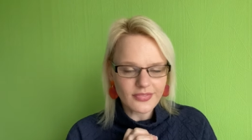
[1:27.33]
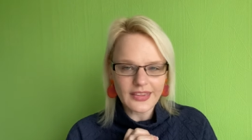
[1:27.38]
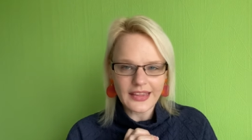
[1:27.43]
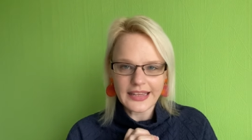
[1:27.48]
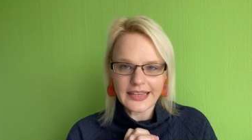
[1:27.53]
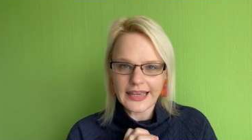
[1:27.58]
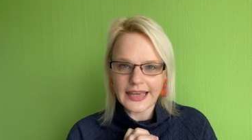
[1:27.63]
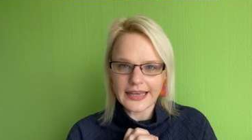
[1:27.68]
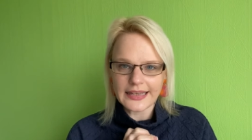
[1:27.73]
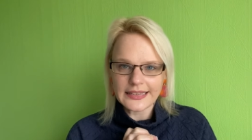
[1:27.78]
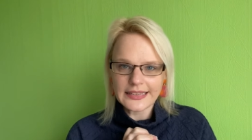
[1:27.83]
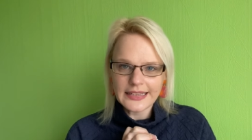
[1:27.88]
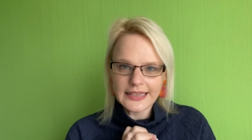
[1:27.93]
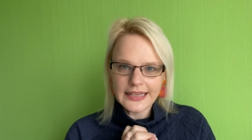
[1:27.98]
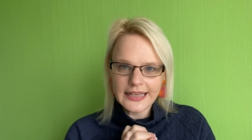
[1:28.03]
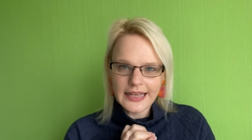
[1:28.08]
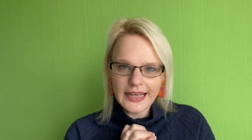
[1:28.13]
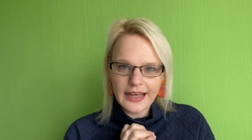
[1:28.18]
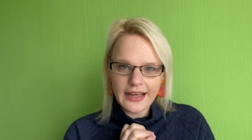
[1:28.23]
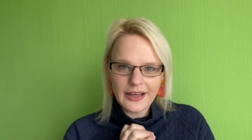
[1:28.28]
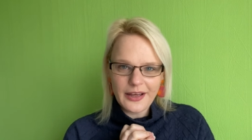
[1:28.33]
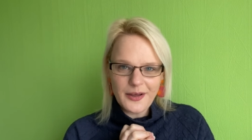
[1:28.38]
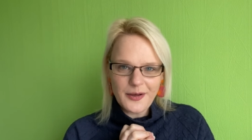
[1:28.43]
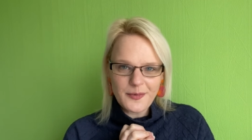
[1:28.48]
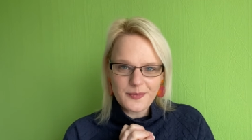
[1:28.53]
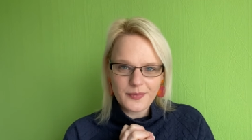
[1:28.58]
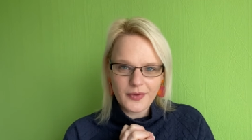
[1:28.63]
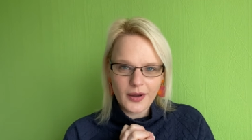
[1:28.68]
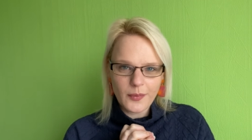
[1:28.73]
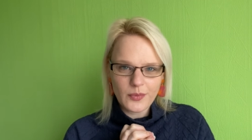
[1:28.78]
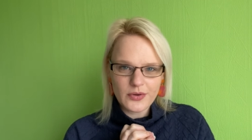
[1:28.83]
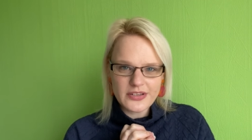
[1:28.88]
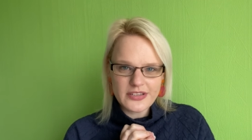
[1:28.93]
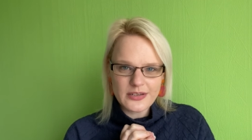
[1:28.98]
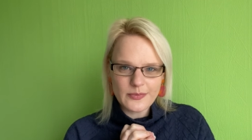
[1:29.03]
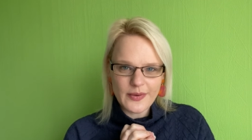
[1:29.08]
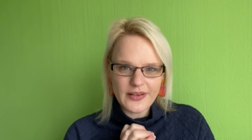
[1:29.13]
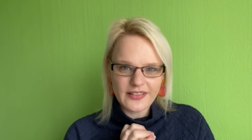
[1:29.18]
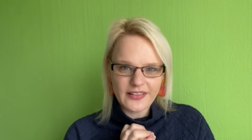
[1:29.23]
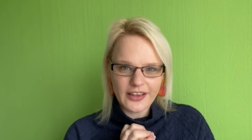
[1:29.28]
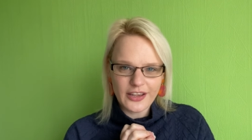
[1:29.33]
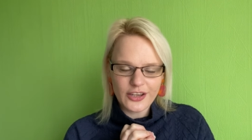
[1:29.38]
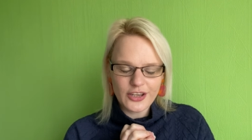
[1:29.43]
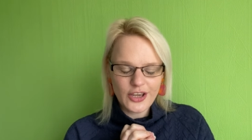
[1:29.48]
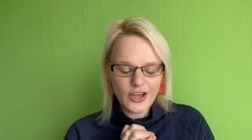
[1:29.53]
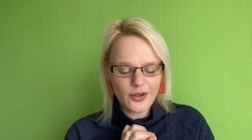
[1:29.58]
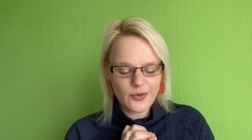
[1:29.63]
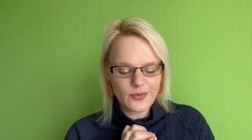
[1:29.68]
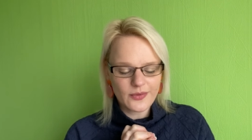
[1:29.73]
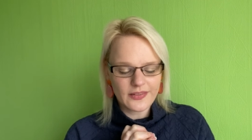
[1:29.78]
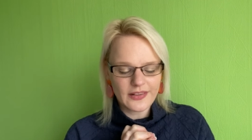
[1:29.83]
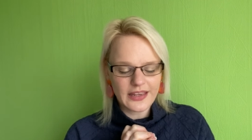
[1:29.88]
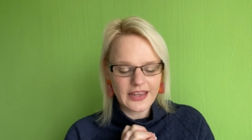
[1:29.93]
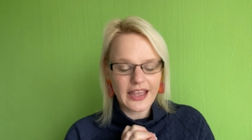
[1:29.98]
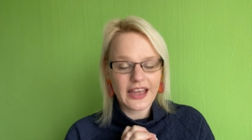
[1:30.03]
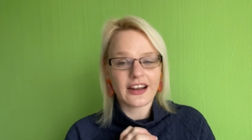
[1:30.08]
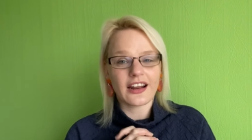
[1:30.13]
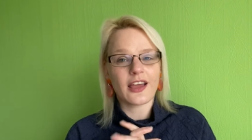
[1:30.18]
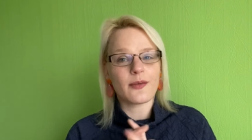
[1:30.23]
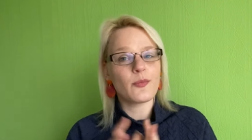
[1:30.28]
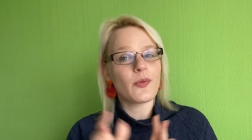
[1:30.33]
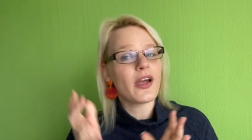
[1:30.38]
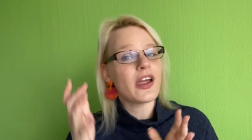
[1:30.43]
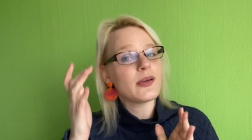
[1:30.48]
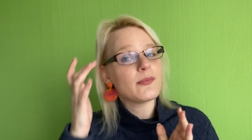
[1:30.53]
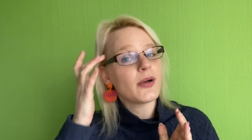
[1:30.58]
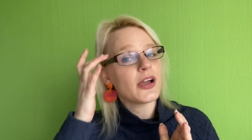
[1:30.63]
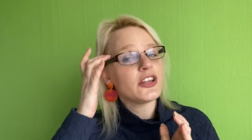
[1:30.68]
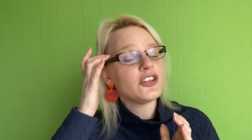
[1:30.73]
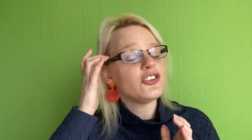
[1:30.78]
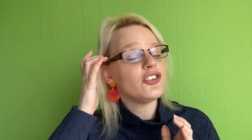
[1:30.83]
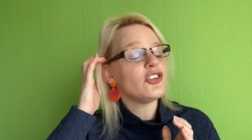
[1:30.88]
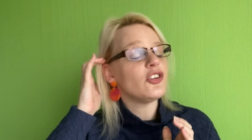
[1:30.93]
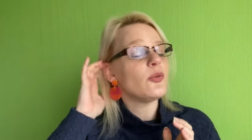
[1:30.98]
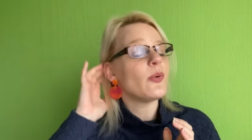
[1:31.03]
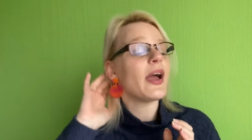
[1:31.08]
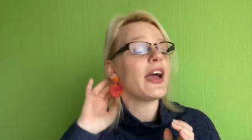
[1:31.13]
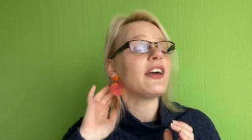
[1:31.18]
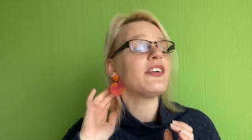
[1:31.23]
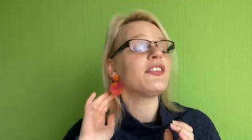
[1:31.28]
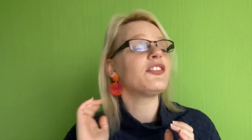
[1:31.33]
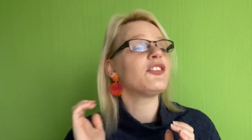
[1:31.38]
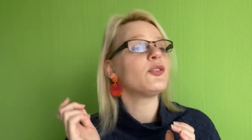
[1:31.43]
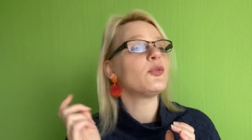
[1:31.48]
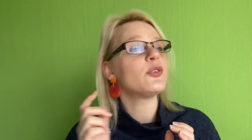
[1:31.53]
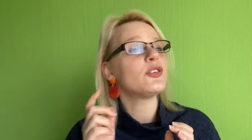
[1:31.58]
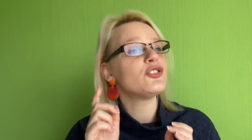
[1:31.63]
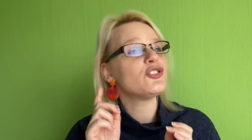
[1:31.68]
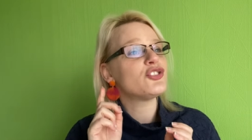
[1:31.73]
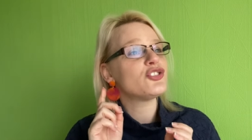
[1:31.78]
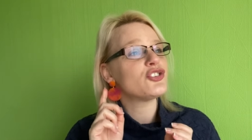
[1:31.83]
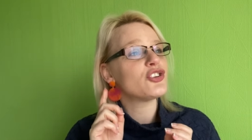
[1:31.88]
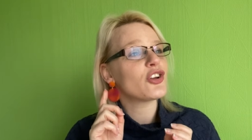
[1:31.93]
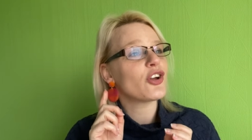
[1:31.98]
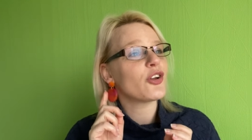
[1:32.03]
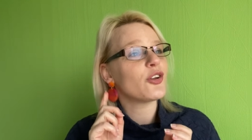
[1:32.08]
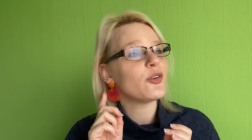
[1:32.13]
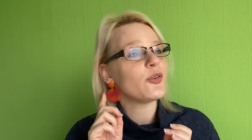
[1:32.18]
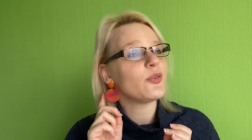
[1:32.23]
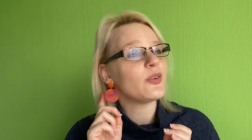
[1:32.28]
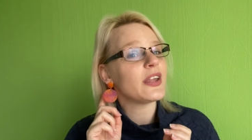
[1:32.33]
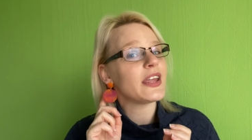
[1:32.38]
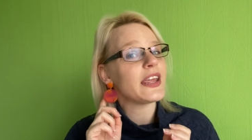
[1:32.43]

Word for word: yeah. Um, I wanted to wear something cosy and I'm wearing my new Ethel and Joan